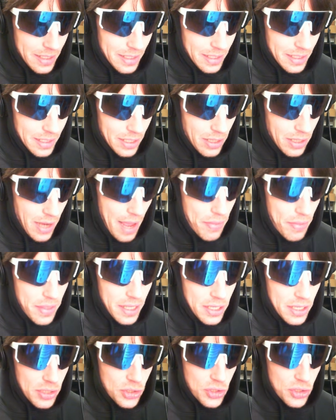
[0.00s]
you know, I
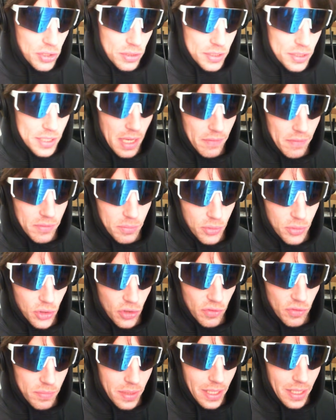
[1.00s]
think you should
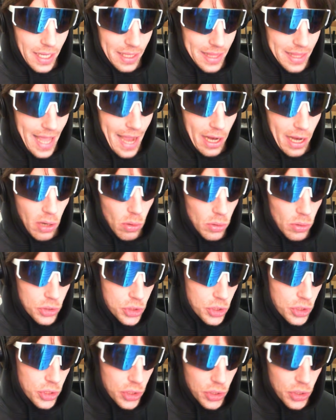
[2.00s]
self-improve, but like that
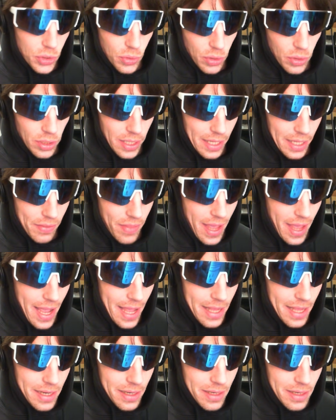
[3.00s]
culture or like
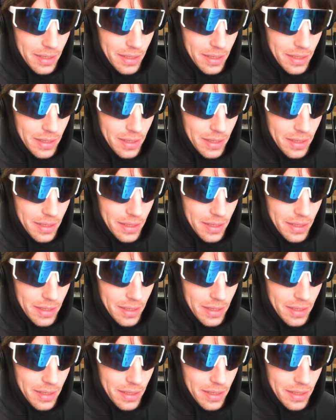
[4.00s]
that,